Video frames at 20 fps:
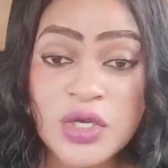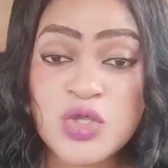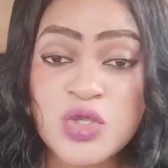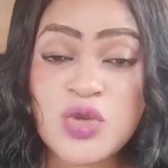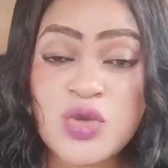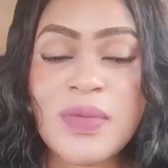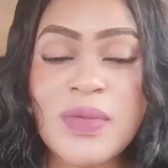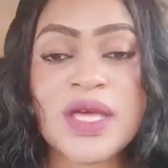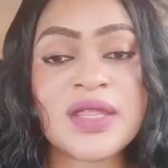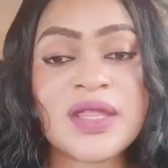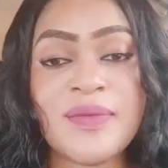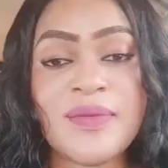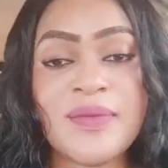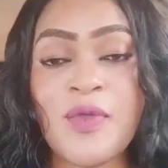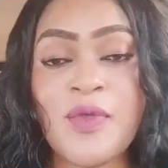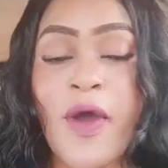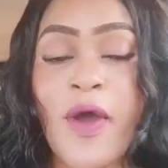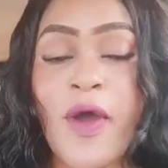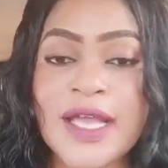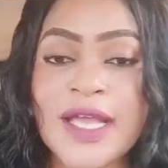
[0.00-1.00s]
to make them
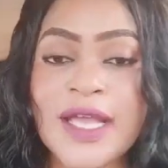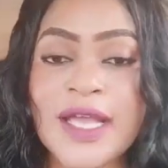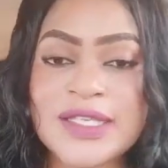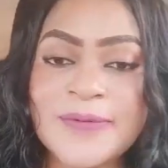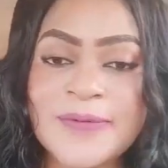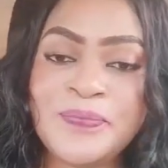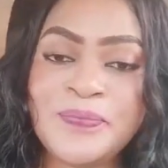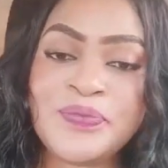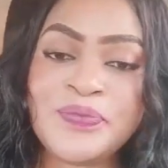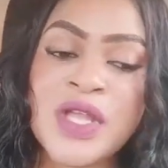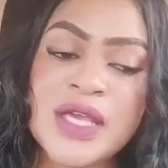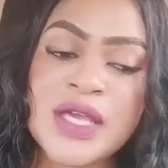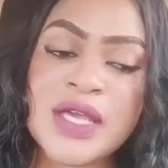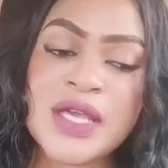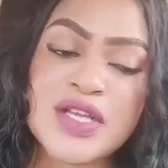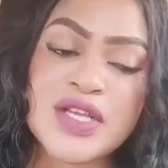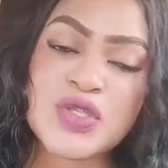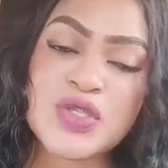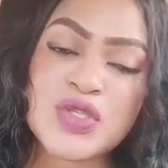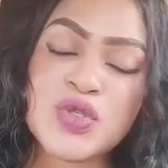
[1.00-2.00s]
white.
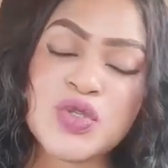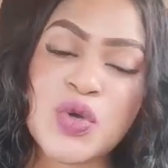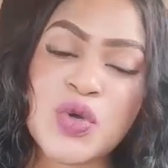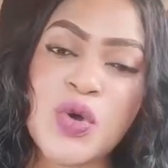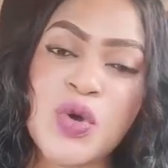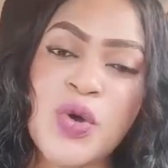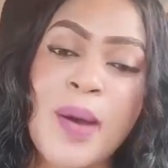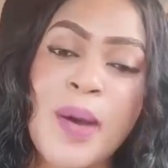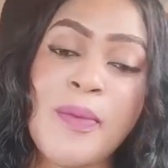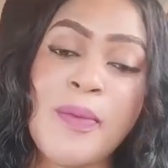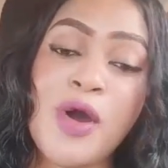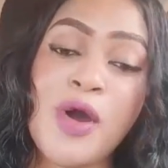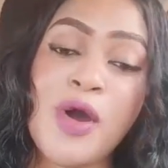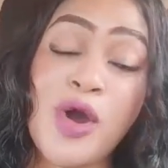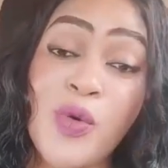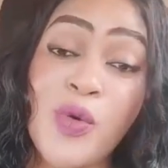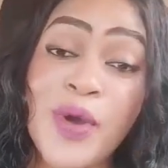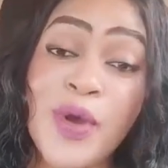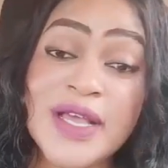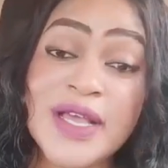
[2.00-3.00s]
Yes, so I'm
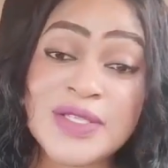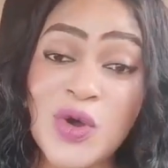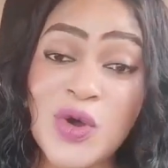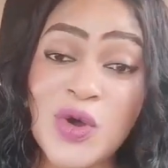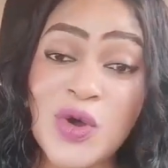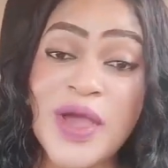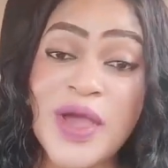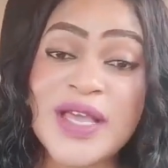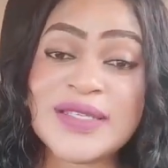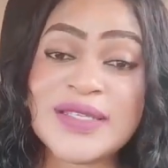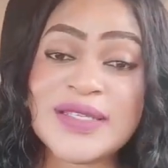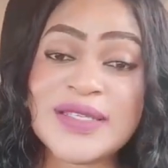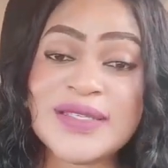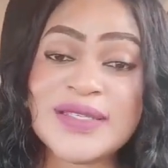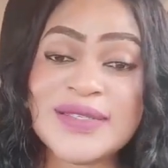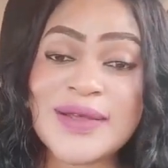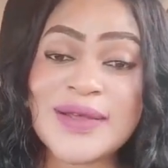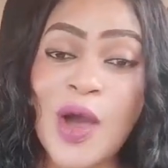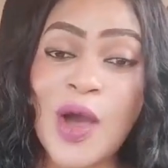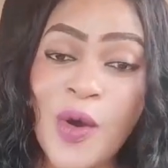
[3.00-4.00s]
always all
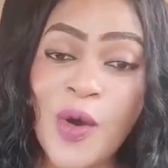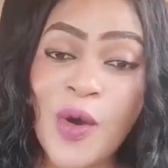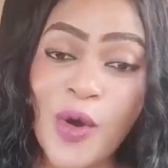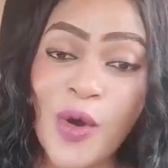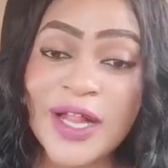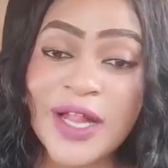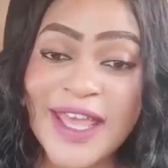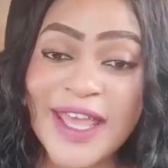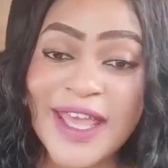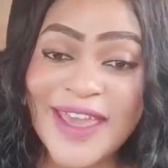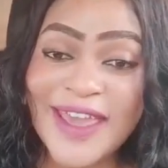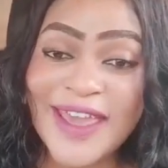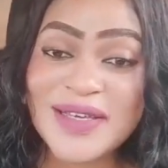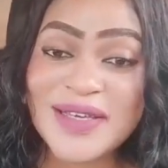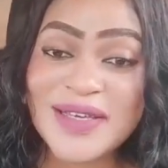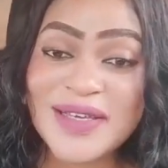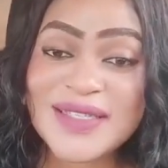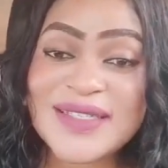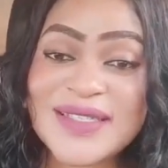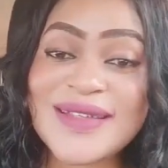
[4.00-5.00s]

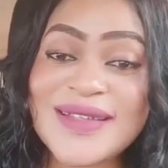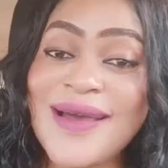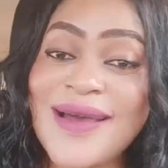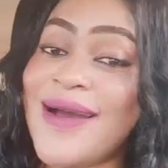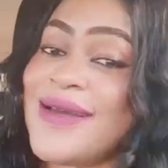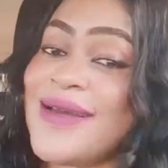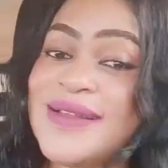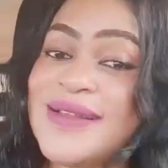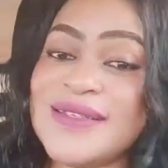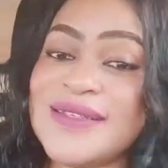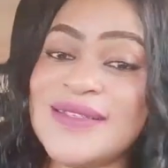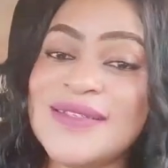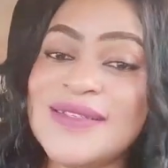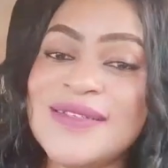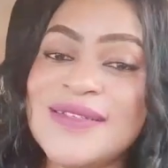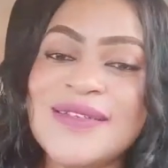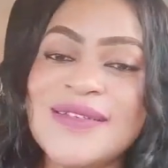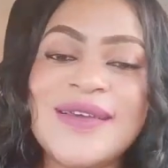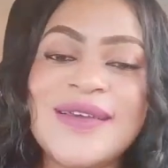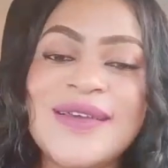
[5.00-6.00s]
ears, and
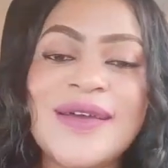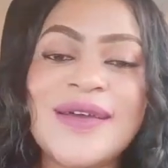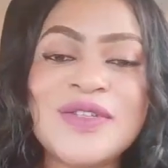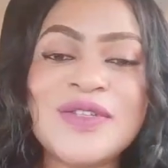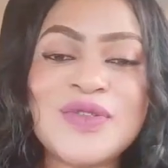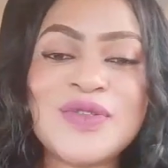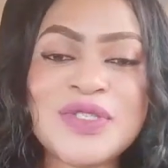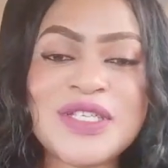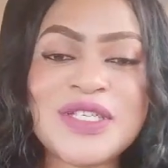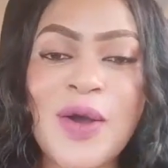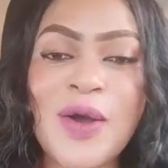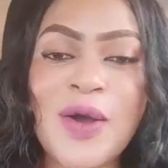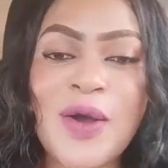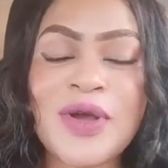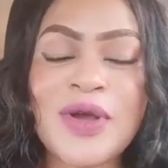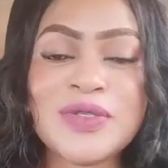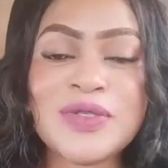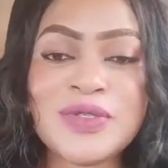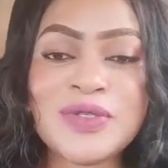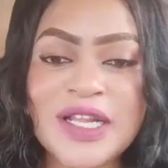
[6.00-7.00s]
today I
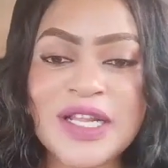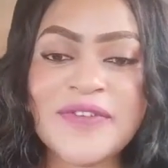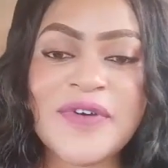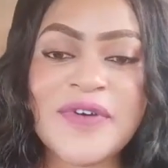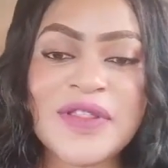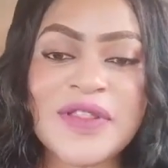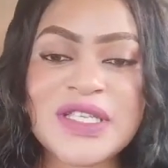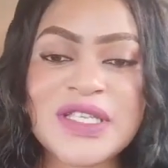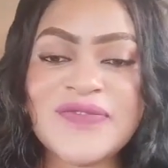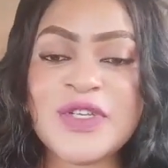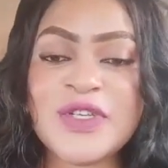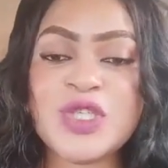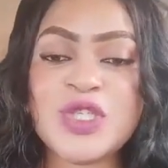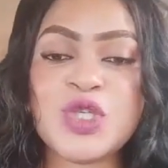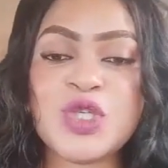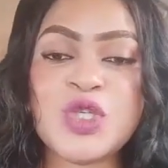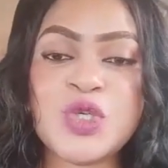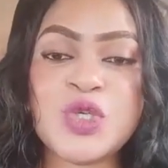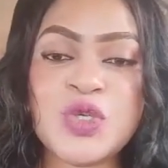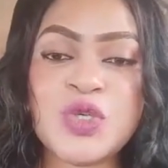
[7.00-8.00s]
want to deliver this video
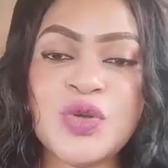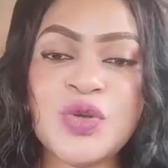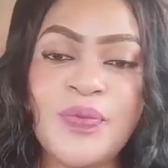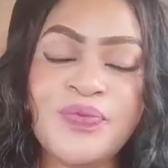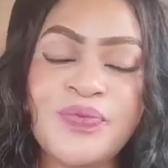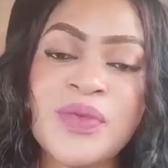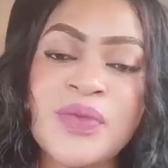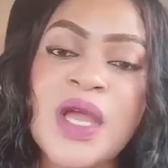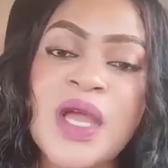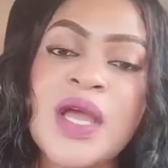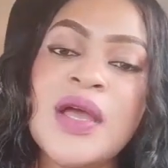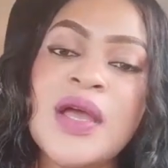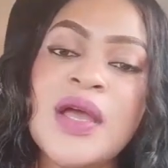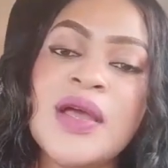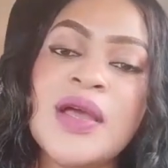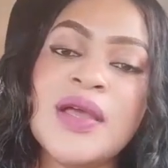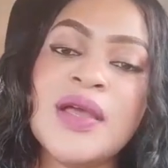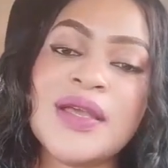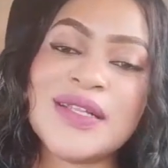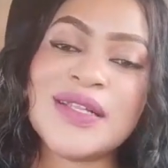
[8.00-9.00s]
to you.
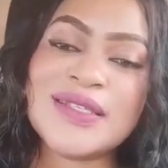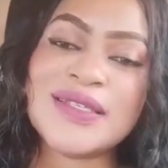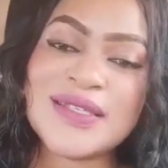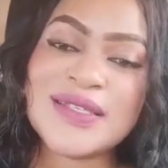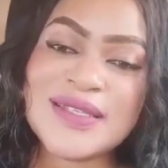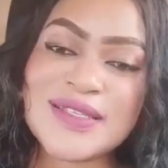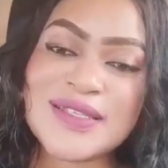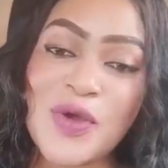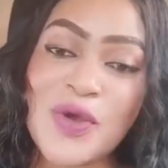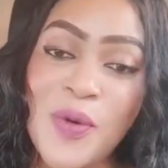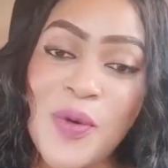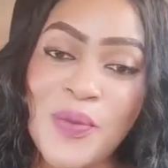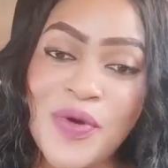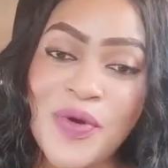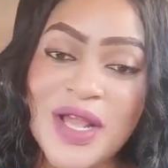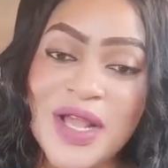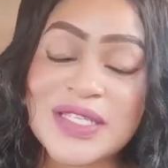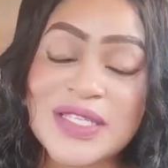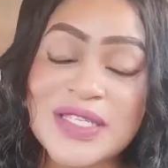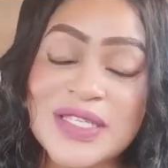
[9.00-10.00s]
It is
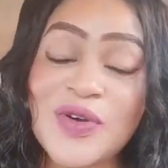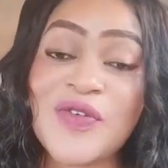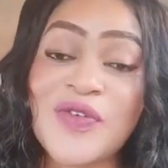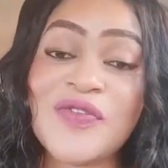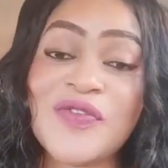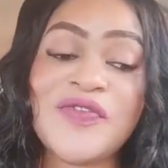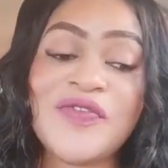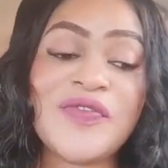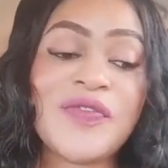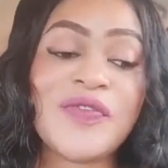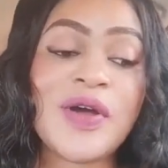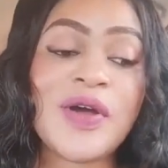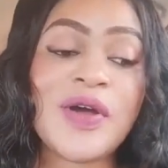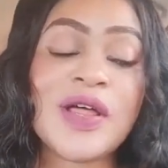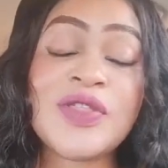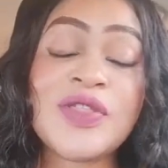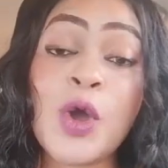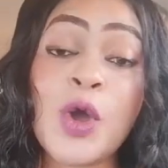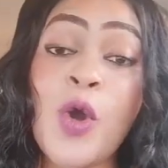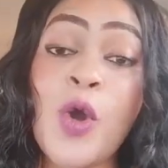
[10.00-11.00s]
comprised of
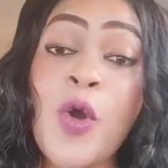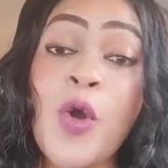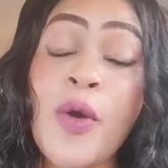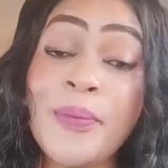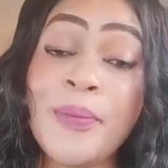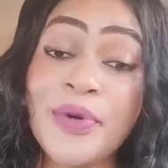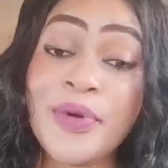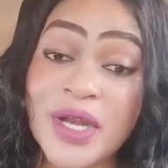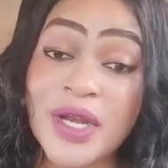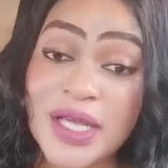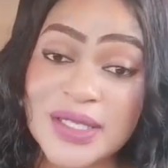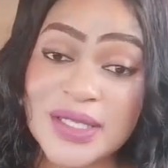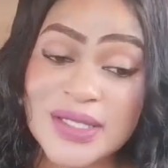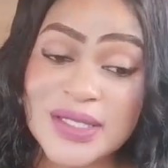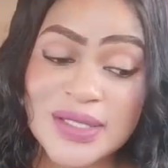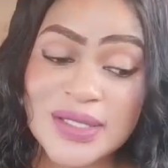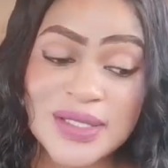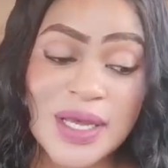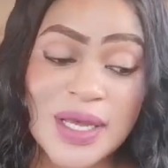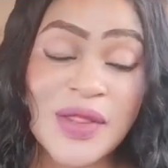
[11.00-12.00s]
the
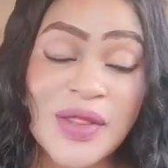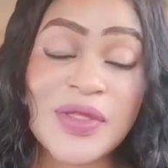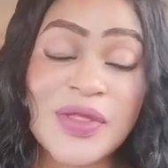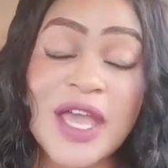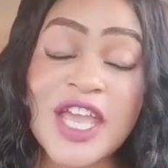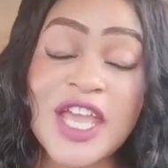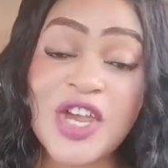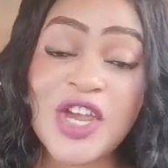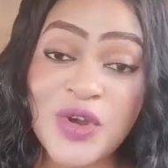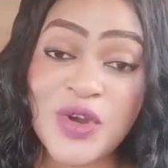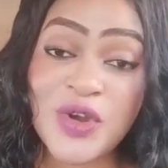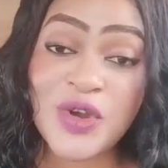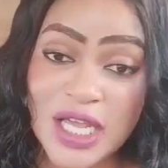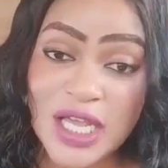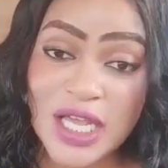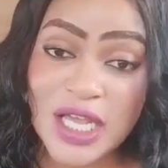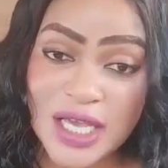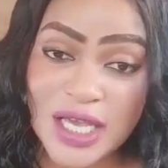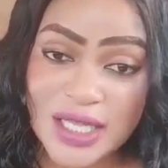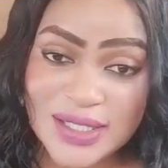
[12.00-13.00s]
components, the
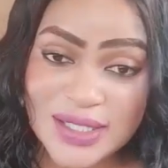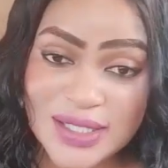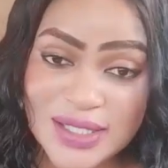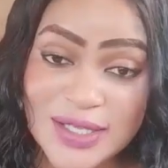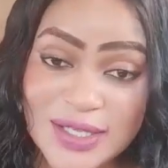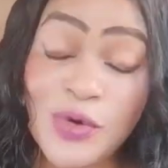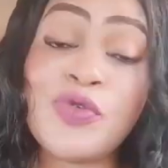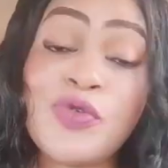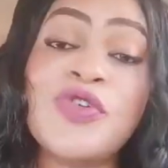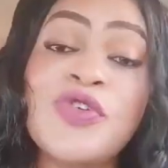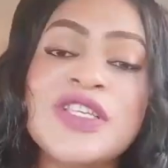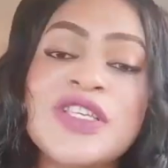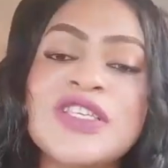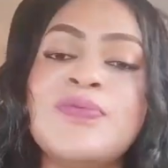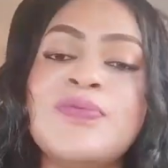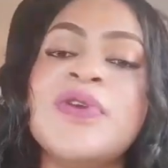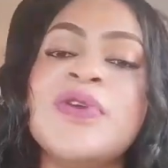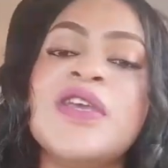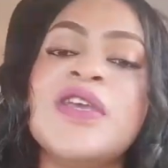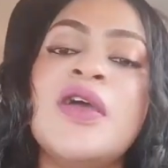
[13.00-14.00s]
ingredients, the
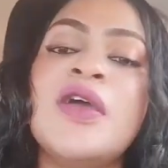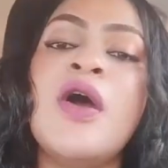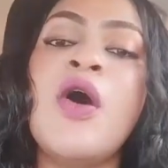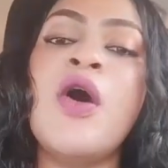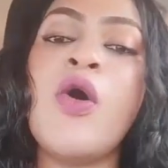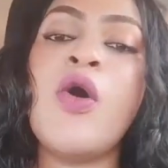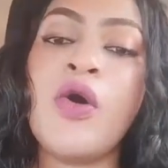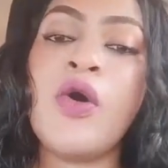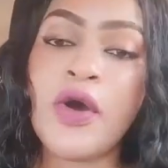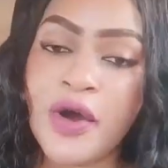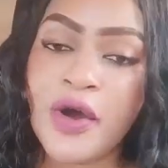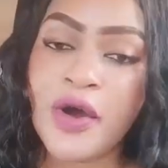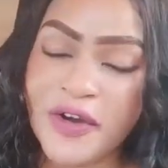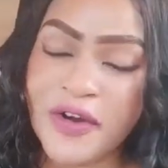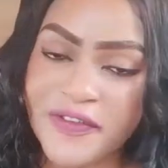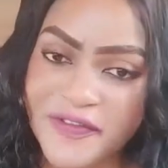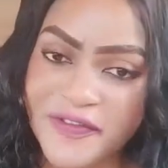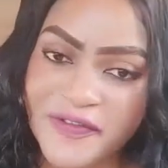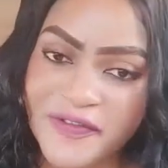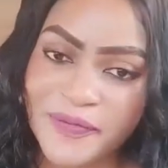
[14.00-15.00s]
recipe
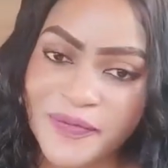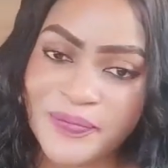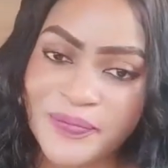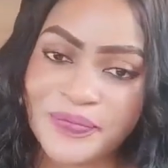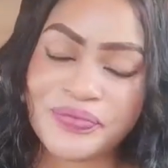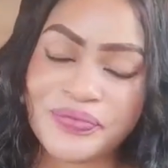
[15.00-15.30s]
of